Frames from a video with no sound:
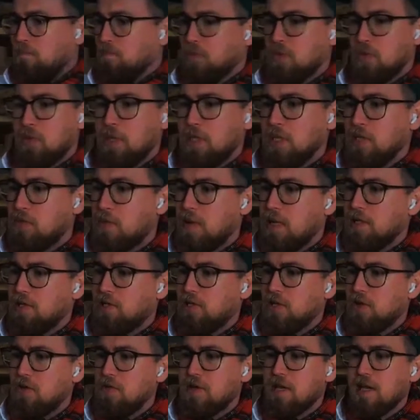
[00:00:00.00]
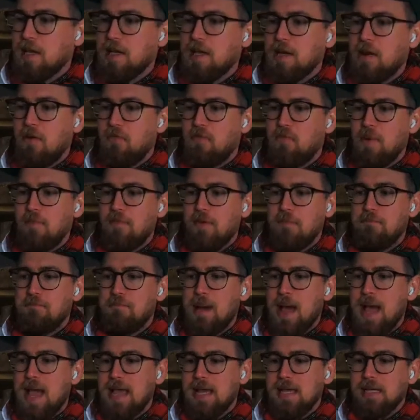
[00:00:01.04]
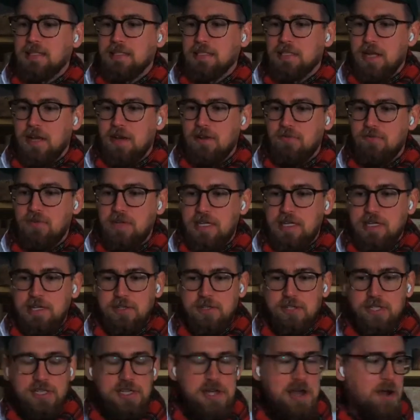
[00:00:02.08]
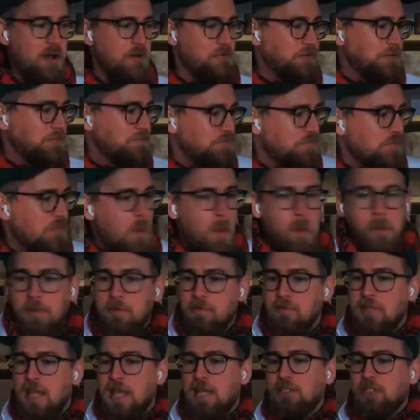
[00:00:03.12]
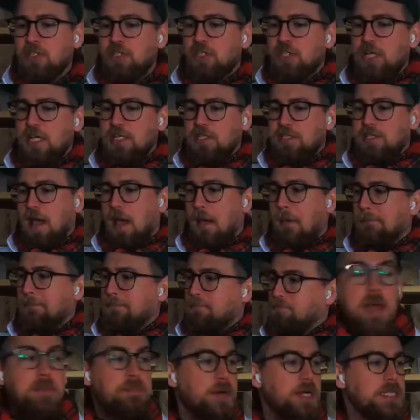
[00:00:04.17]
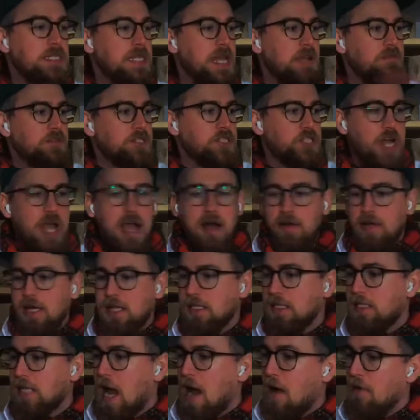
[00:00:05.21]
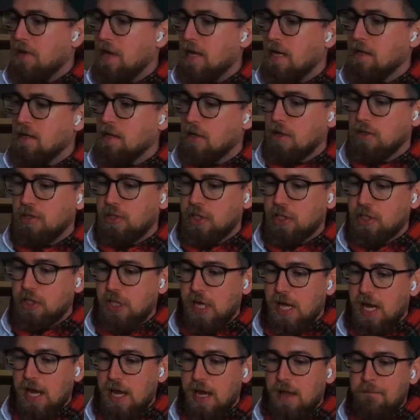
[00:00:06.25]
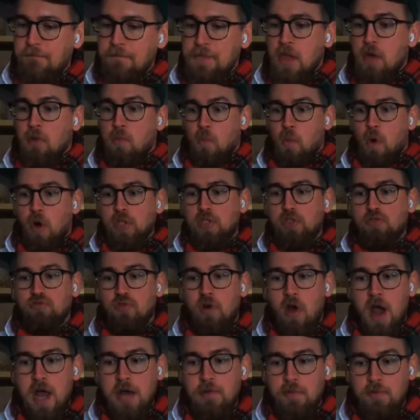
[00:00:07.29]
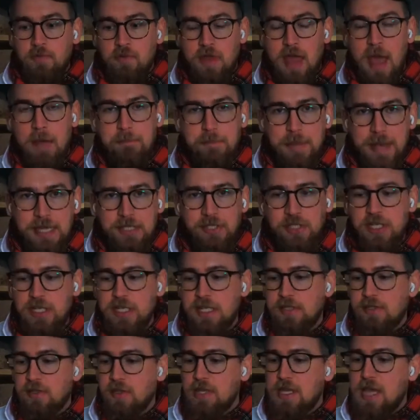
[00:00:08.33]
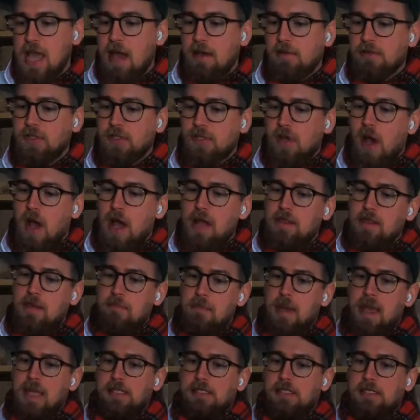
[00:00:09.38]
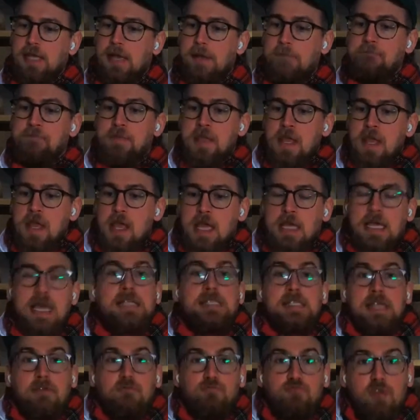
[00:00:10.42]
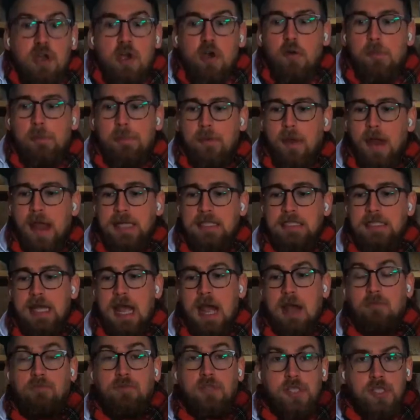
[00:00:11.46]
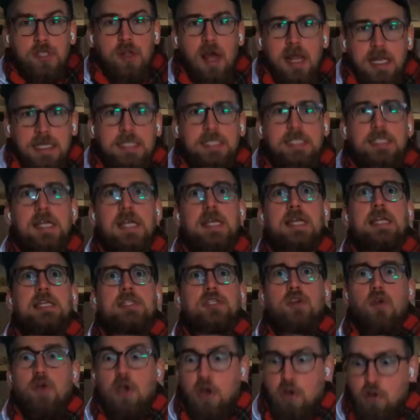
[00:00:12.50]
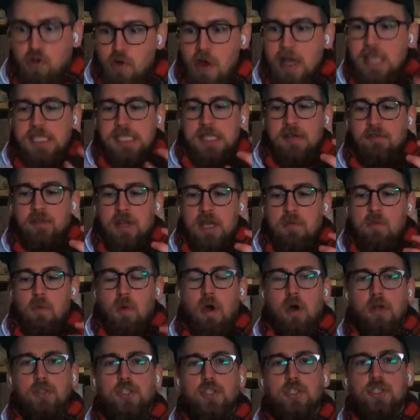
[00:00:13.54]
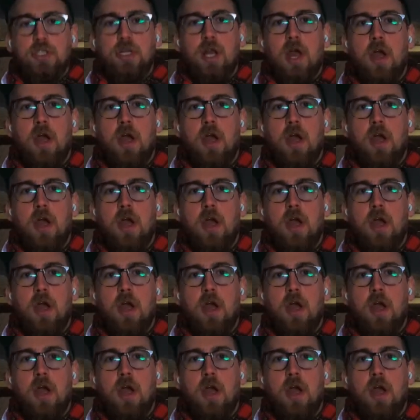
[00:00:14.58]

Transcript: 2022 kicking off with a bang, really good stuff. Next cheese up. By David Jowlett down in Gloucestershire. Wash rind, we've got that peachiness on the outside that makes it gets that real breakdown. Slightly sticky, so aggressively washed,